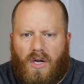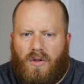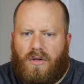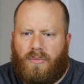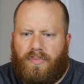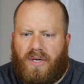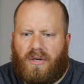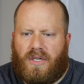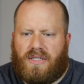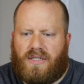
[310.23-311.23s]
a little
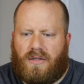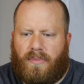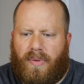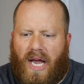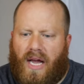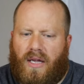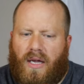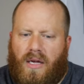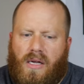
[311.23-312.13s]
bitterness in the back,